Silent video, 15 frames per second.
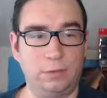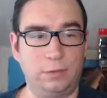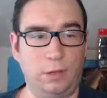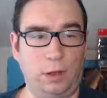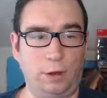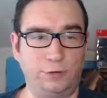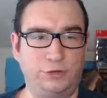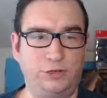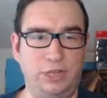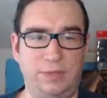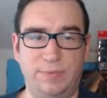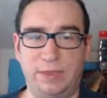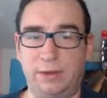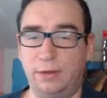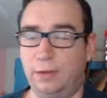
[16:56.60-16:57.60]

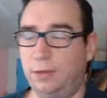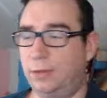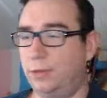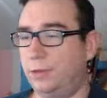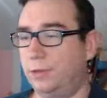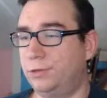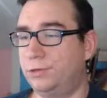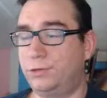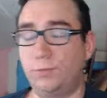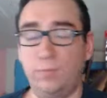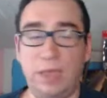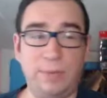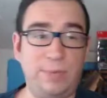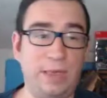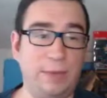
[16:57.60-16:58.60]
Archdemon. So
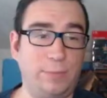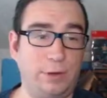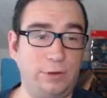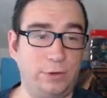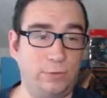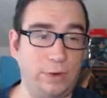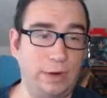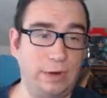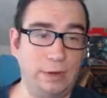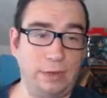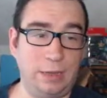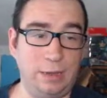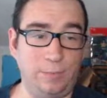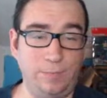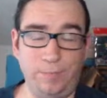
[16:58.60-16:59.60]
maybe I'm underrating
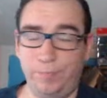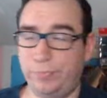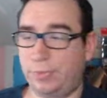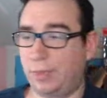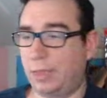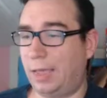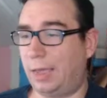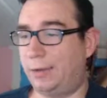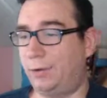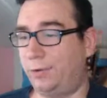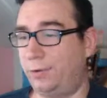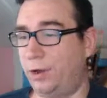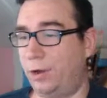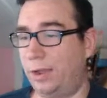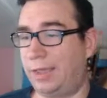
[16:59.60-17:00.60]
him. I
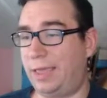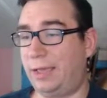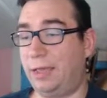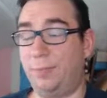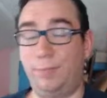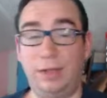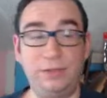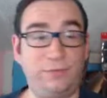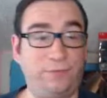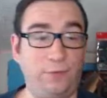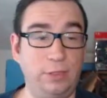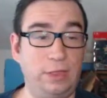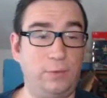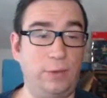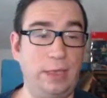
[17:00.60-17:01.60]
don't know. I can't get... Mine's
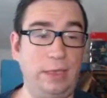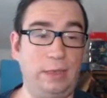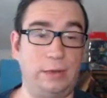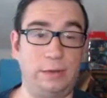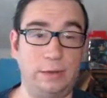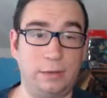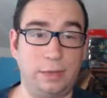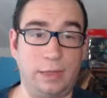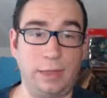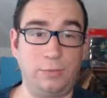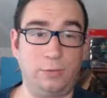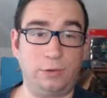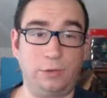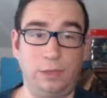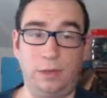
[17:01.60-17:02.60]
fully awakened. I
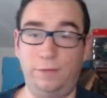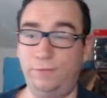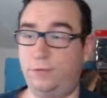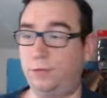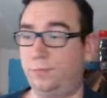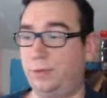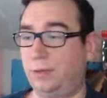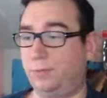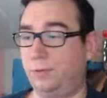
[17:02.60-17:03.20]
would love to be able to